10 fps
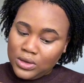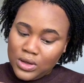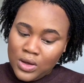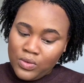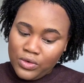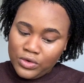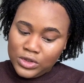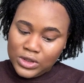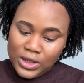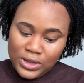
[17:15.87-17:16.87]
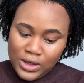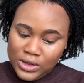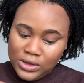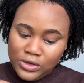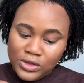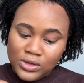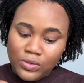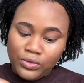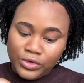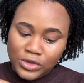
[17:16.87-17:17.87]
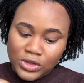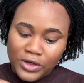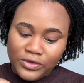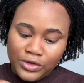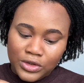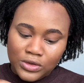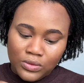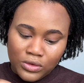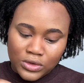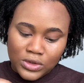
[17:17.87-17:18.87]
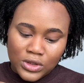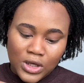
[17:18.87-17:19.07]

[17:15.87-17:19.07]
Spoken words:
I will not scatter it, because once I've done it once